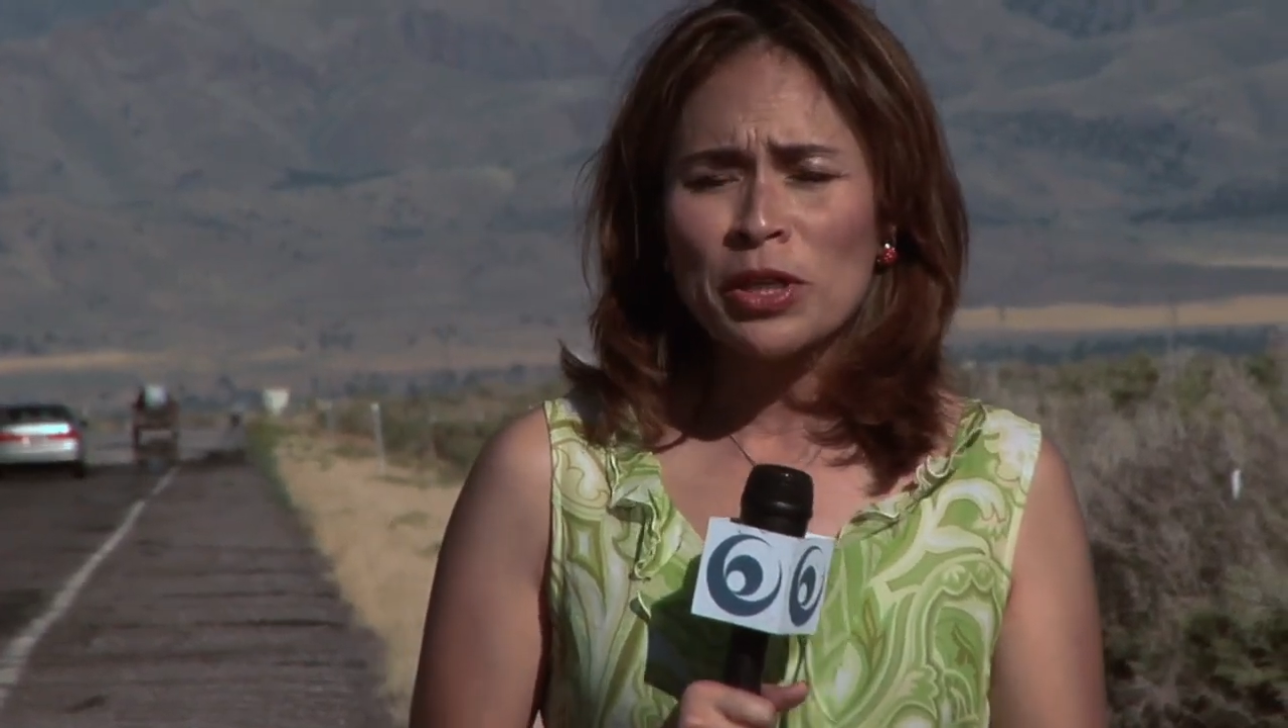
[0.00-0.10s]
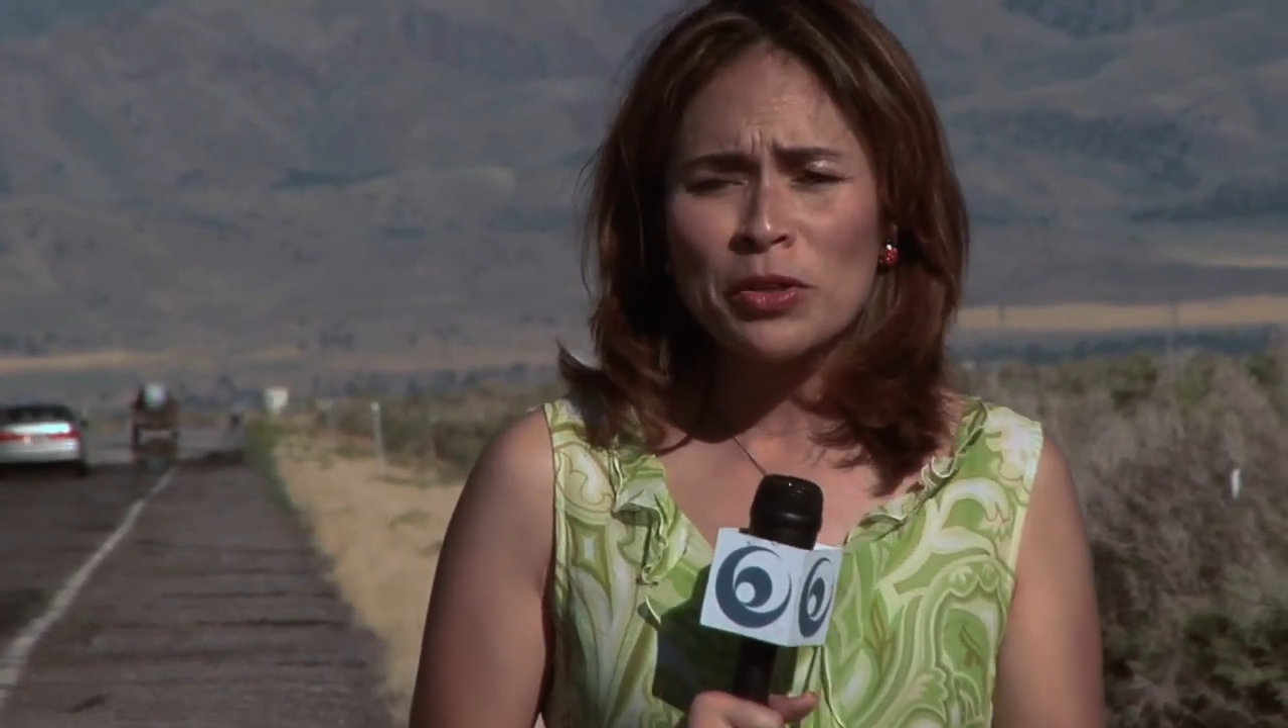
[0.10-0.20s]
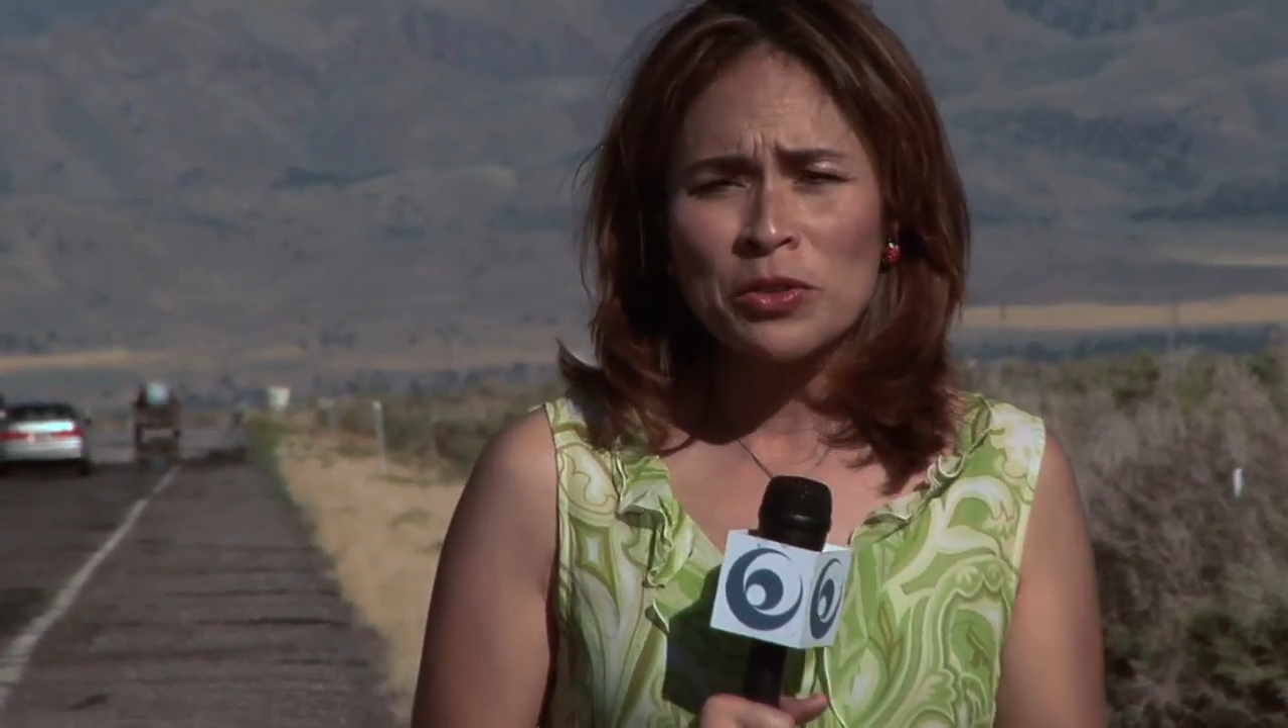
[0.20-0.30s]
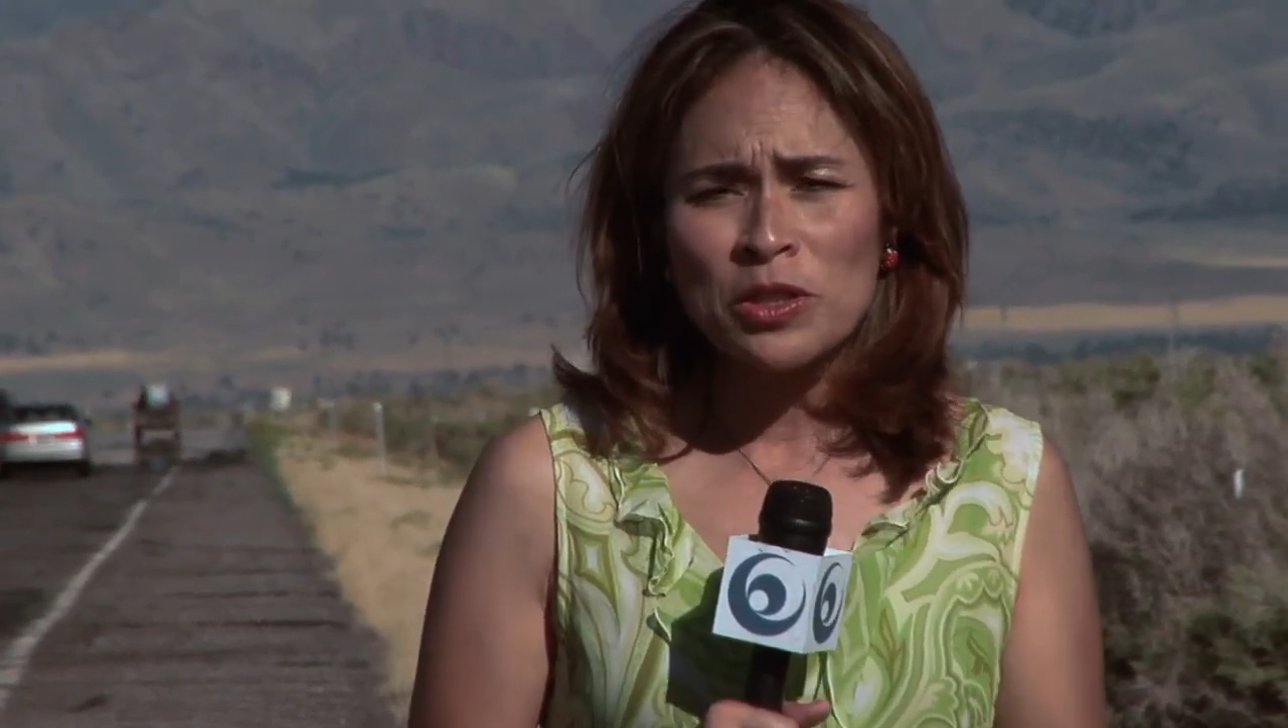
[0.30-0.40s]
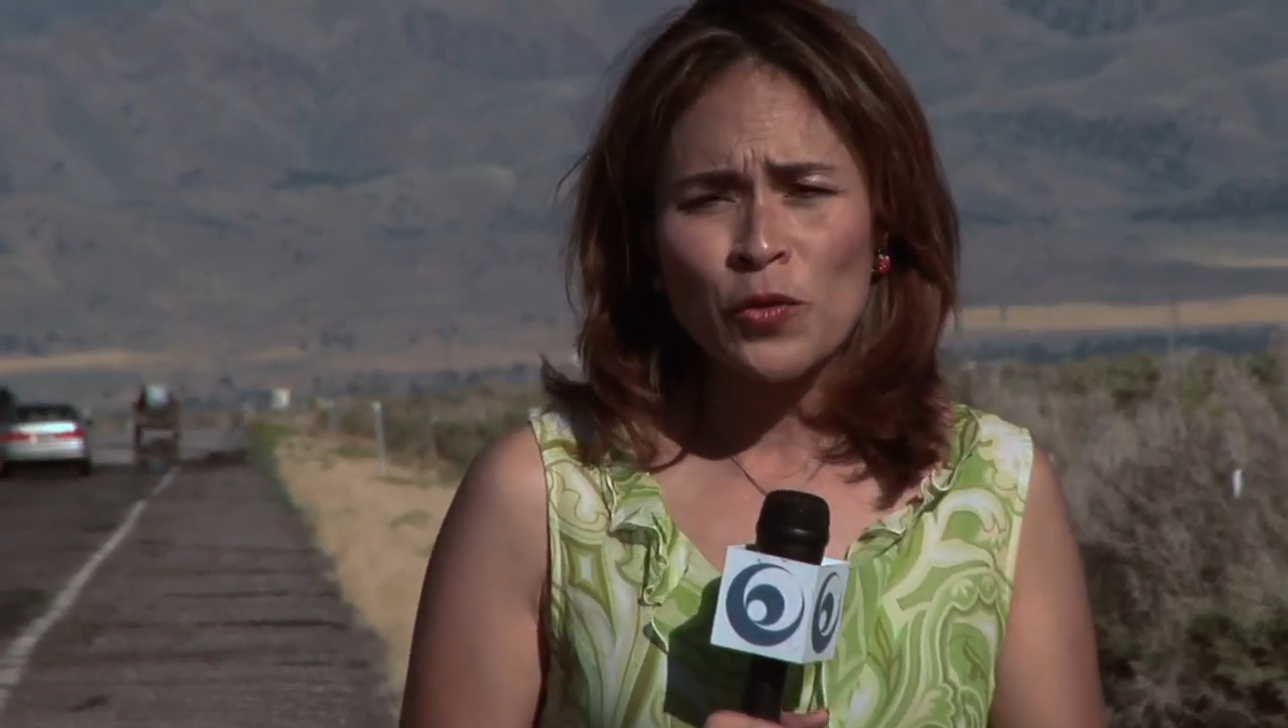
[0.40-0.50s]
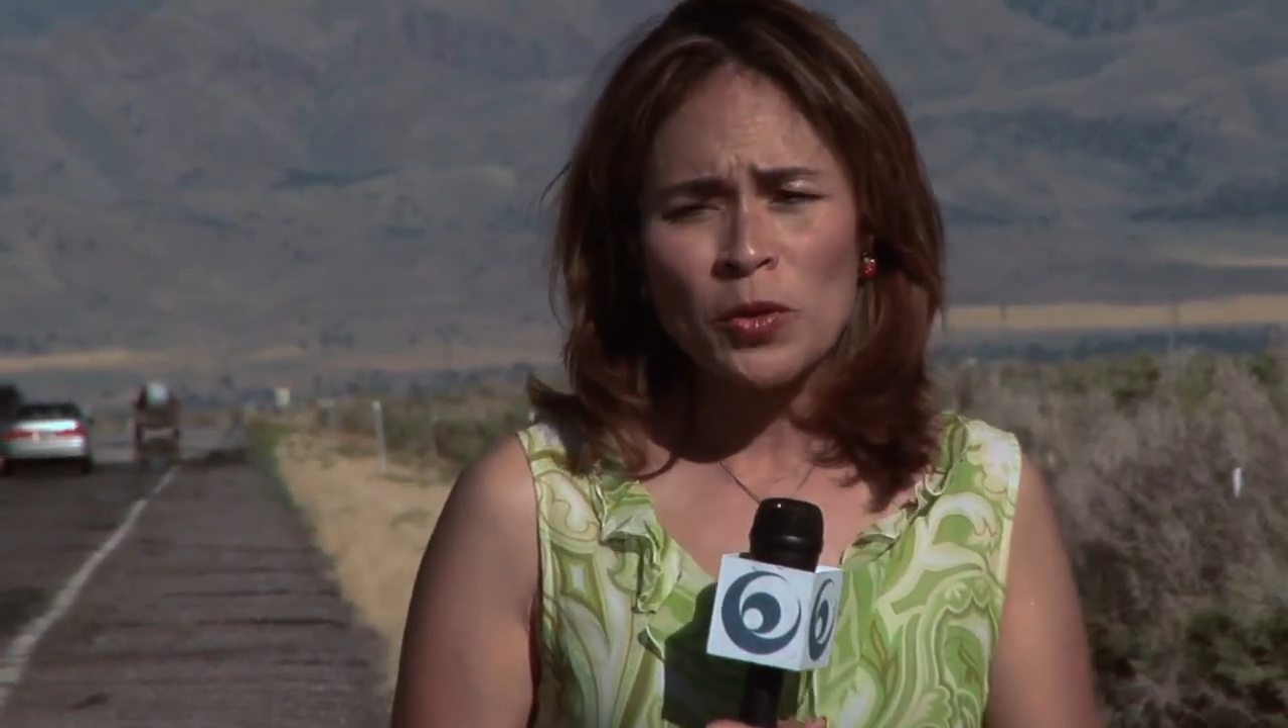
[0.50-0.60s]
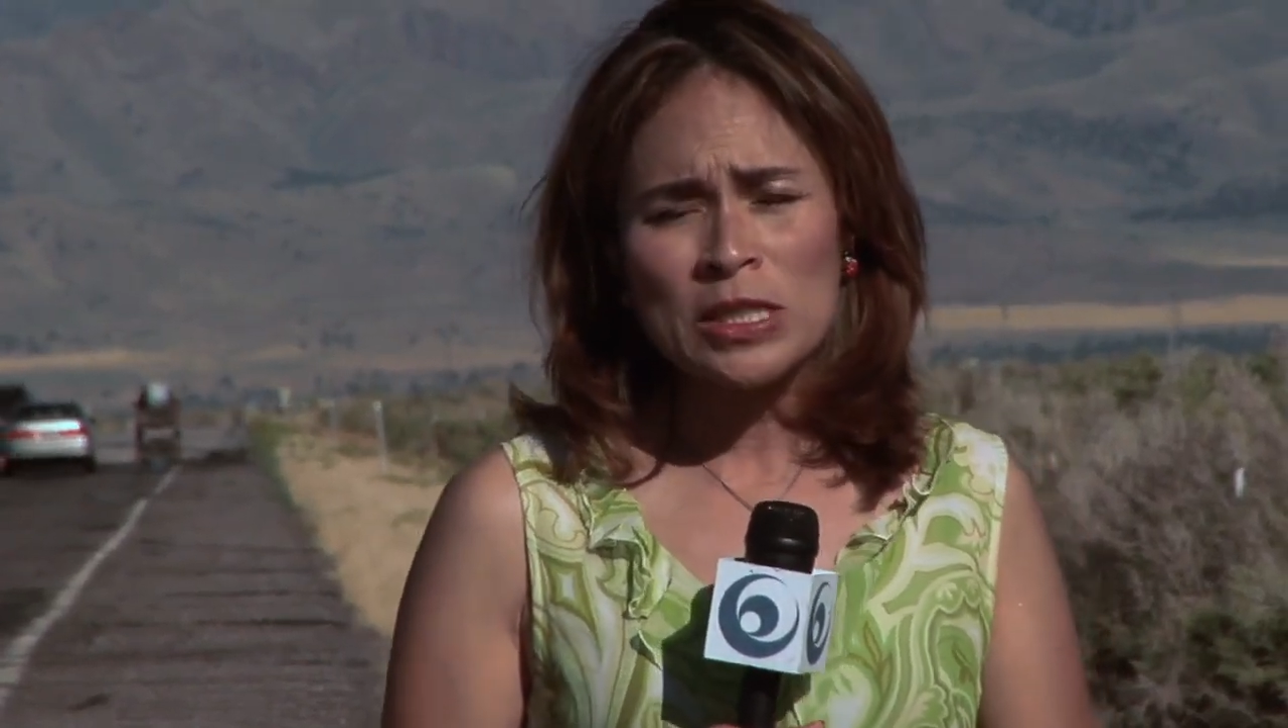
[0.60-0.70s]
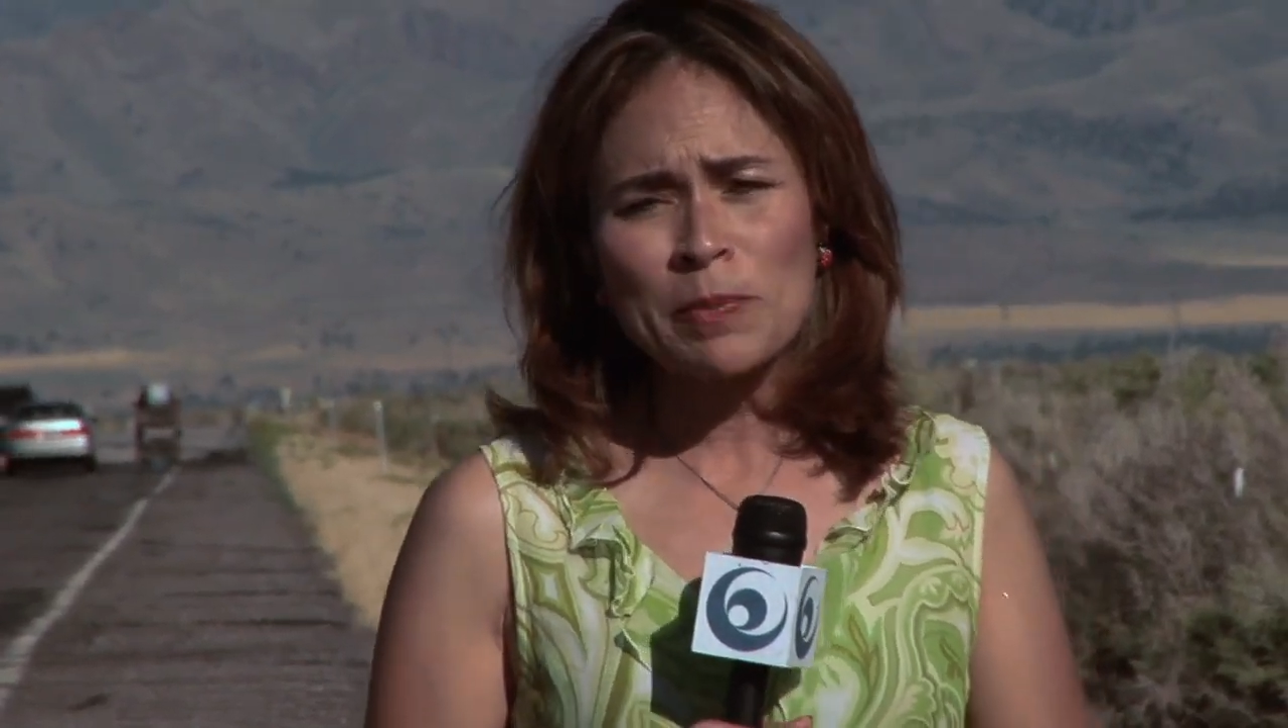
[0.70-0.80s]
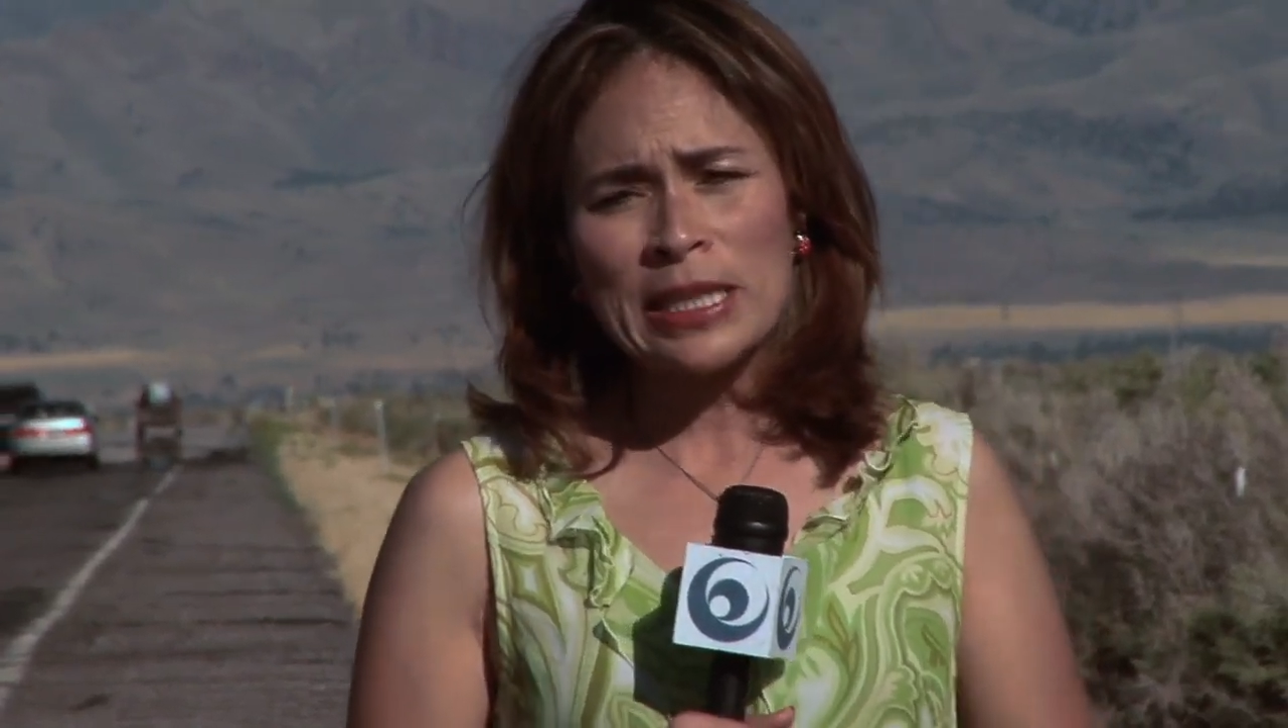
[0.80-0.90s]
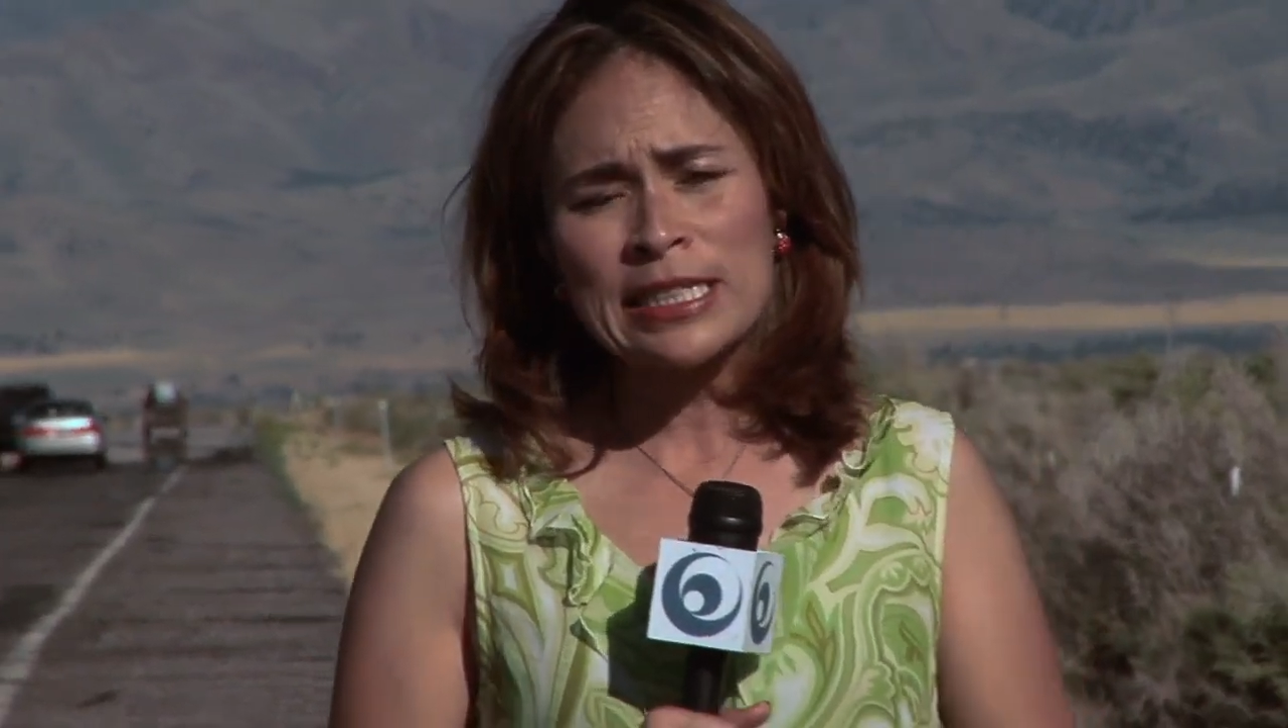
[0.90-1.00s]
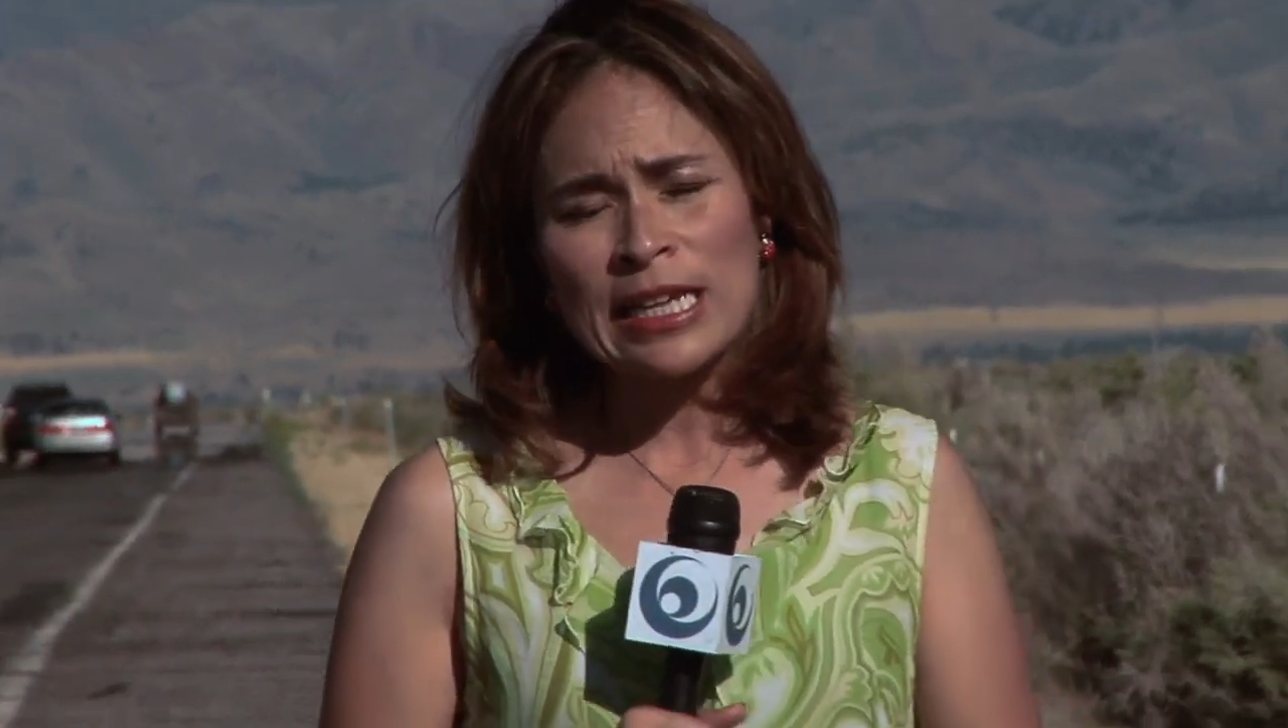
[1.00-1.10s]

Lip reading: mirrors for a space